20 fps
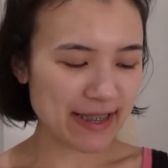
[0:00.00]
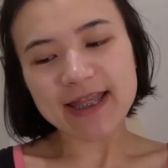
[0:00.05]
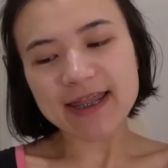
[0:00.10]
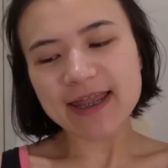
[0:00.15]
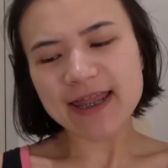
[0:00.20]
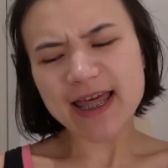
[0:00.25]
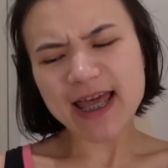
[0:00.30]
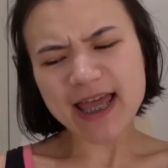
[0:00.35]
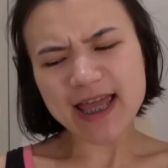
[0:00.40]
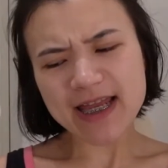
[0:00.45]

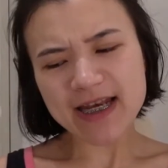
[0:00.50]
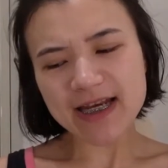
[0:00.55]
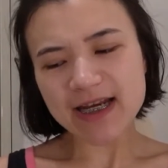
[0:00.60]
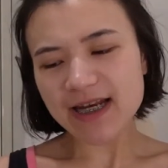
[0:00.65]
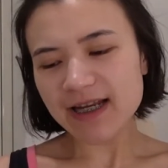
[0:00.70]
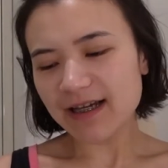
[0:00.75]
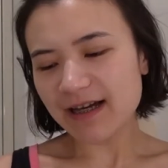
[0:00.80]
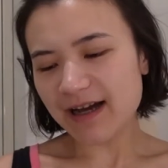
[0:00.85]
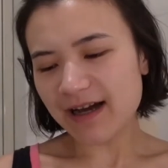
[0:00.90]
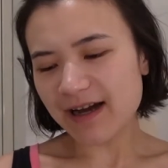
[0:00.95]
And
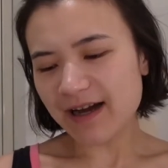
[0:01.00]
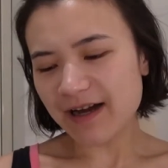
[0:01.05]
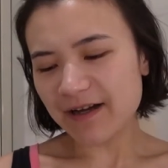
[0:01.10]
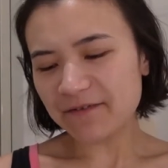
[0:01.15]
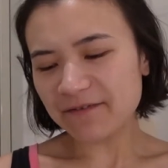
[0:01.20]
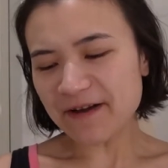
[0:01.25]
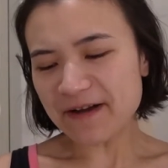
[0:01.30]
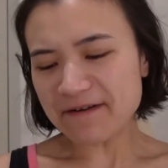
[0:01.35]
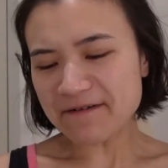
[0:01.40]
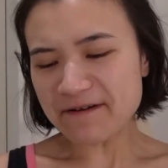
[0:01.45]
then I
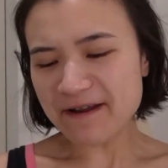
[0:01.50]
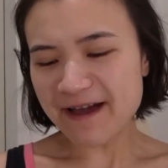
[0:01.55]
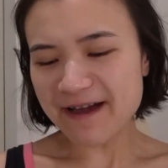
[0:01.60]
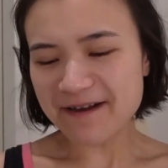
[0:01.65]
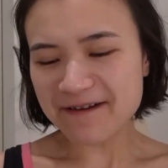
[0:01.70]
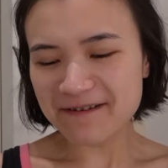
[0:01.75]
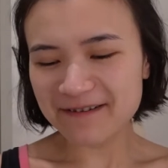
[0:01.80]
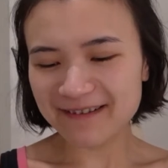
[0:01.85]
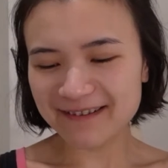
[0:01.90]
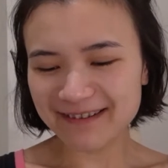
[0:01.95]
found
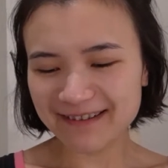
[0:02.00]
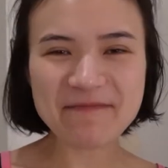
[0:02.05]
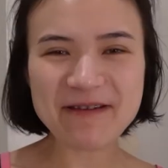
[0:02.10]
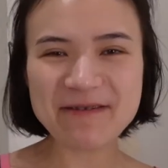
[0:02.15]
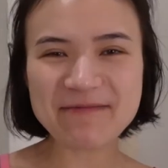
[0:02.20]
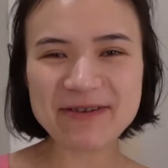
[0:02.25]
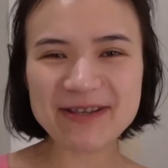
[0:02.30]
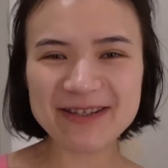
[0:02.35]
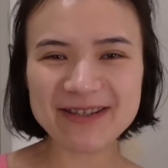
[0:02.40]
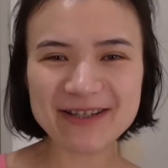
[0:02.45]
out,
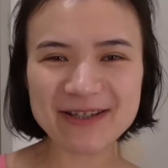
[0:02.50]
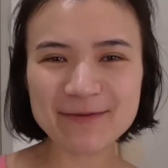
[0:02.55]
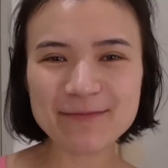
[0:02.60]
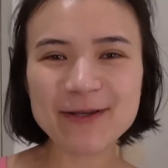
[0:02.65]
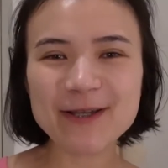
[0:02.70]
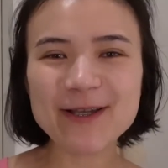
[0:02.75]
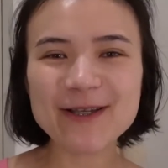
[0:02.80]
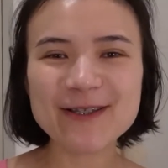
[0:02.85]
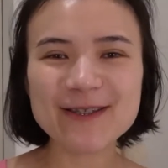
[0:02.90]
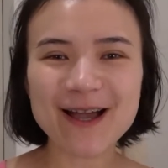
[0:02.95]
maybe it's just
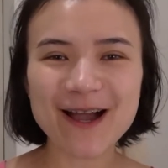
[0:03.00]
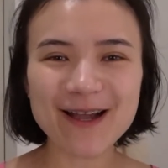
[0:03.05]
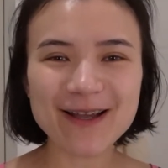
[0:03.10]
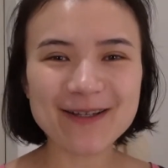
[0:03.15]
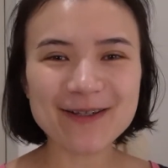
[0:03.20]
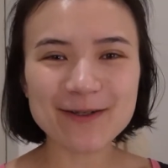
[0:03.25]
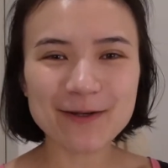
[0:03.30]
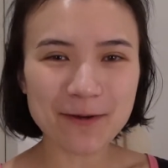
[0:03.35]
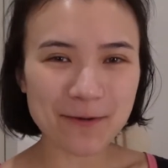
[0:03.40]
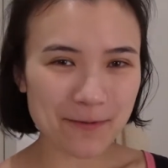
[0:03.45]
because
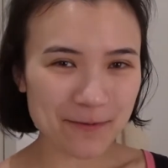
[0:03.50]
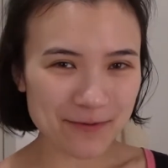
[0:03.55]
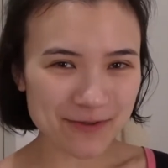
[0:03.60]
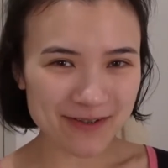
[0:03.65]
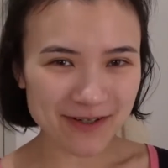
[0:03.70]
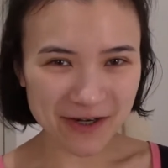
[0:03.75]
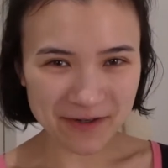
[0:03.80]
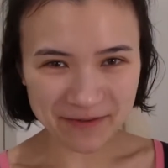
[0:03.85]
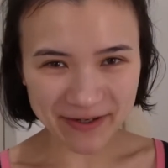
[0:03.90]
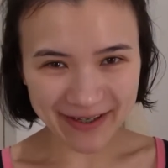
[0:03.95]
I don't
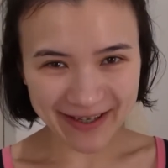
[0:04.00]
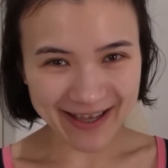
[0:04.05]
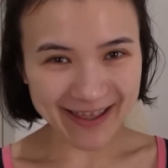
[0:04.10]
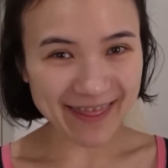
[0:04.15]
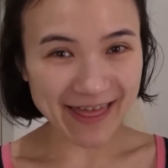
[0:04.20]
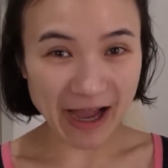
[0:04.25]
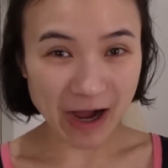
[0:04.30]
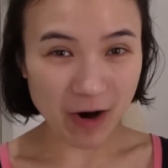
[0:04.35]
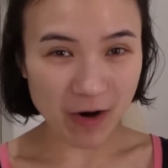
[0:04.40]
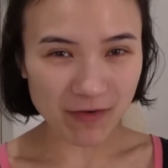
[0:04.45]
dye my hair
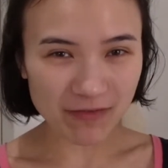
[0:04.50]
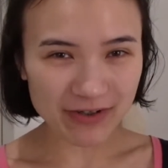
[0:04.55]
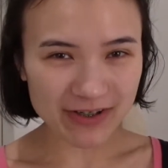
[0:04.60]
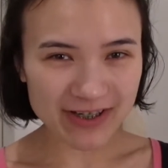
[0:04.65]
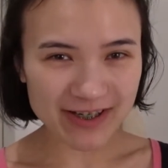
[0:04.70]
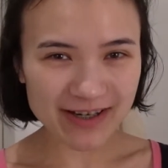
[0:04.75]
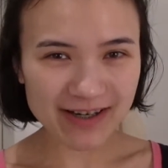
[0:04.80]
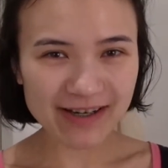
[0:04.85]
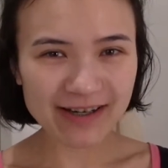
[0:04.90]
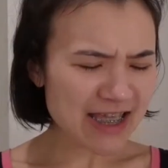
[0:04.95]
that
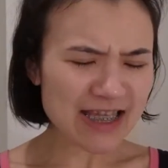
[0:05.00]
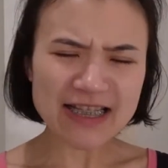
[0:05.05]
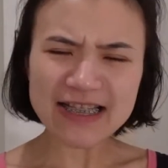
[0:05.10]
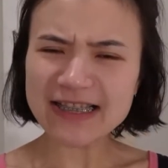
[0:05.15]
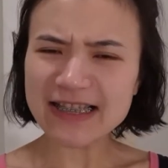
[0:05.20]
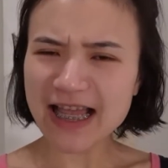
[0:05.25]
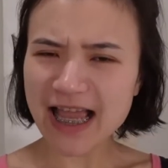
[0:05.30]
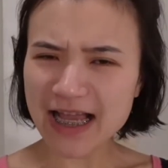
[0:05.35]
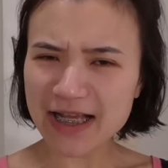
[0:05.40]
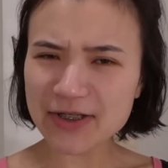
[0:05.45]
often,
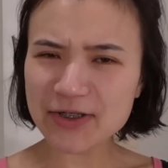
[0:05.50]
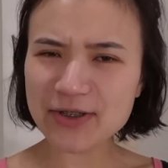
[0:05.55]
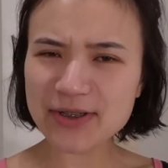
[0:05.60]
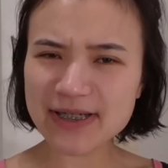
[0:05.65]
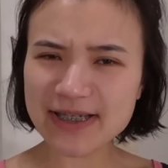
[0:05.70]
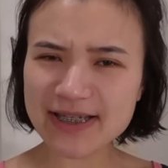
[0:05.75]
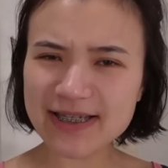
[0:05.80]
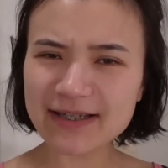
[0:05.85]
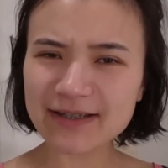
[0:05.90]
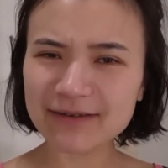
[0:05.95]
it's
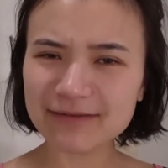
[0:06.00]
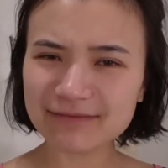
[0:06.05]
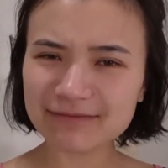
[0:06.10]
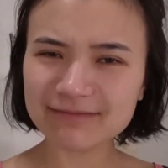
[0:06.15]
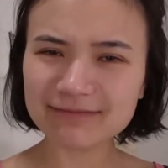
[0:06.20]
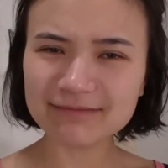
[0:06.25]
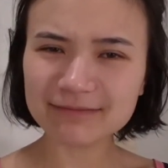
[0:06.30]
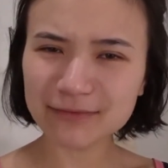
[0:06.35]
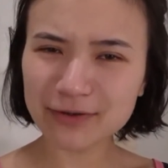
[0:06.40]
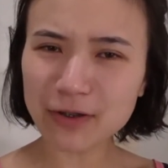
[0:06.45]
actually
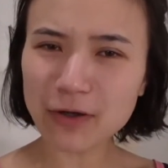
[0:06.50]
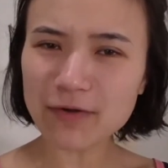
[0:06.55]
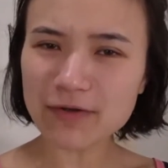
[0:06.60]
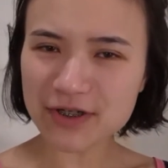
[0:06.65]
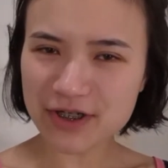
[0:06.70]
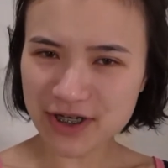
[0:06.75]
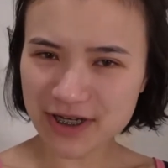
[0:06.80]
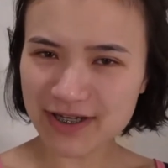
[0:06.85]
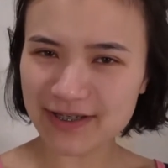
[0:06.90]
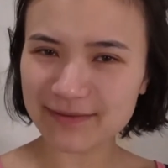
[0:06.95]
not
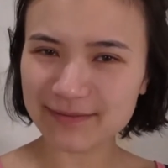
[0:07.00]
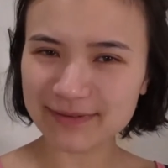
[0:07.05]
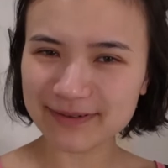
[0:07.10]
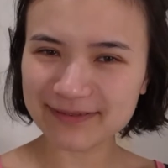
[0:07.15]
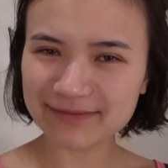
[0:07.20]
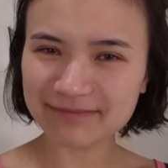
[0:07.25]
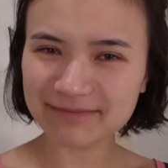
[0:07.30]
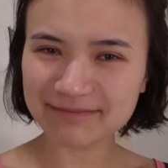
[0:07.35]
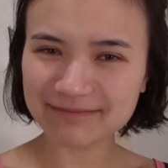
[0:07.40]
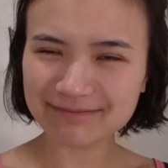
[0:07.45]
cheap
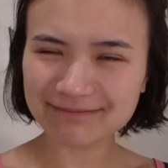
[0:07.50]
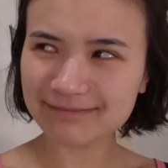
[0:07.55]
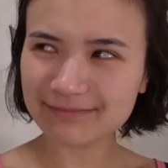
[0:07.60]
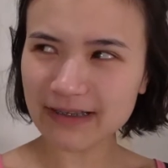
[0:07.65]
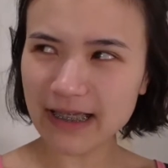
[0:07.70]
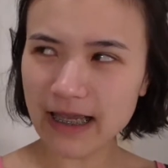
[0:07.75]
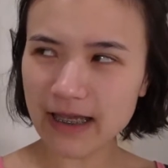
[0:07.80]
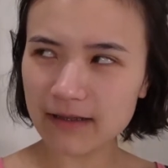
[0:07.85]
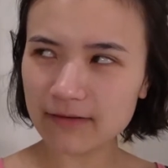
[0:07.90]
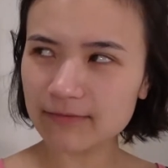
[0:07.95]

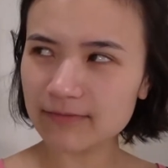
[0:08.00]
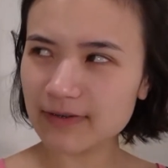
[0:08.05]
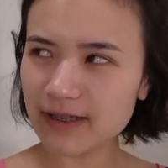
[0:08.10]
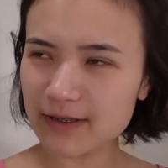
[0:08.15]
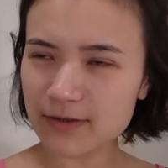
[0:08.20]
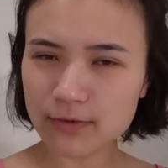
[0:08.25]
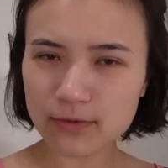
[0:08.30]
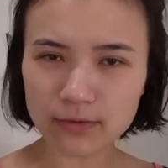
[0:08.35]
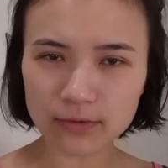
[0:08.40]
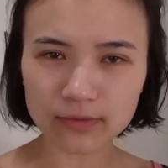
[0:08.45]

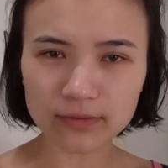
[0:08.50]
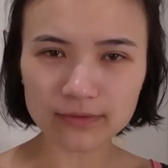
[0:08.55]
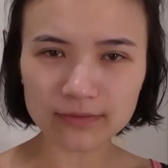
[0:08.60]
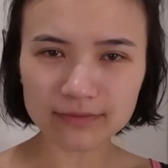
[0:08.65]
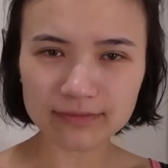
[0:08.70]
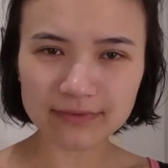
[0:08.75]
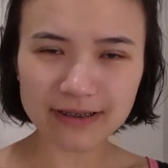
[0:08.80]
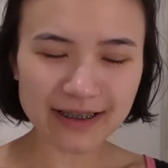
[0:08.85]
at all.